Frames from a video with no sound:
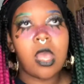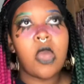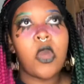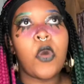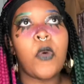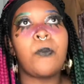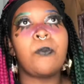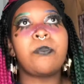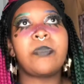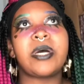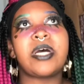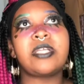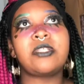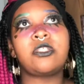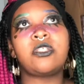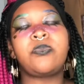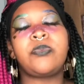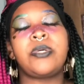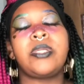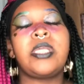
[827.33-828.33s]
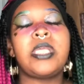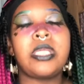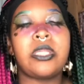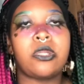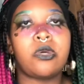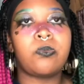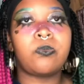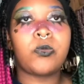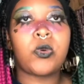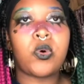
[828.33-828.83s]
But to put it in a
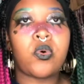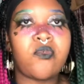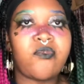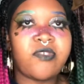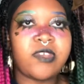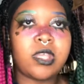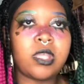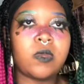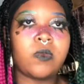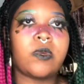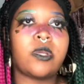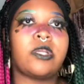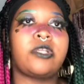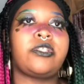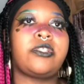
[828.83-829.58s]
movie where